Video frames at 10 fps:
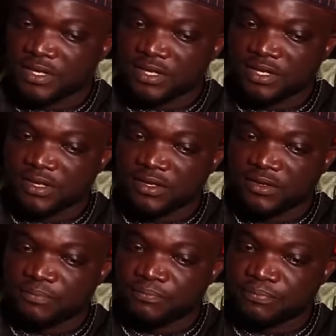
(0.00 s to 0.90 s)

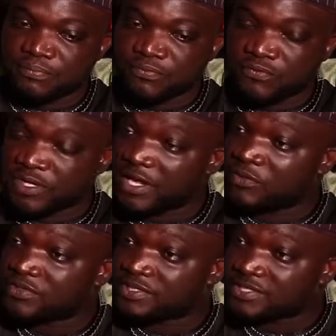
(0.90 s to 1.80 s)
uh, when I
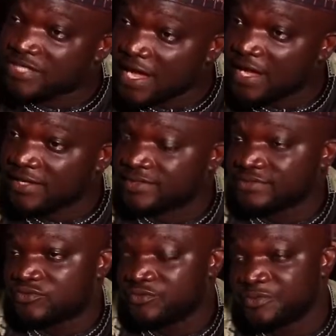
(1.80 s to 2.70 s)
was a child,
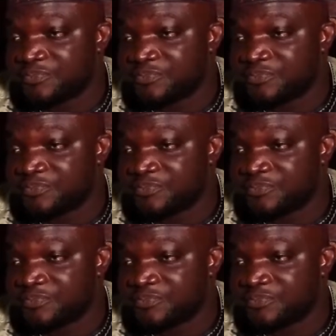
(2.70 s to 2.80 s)
to be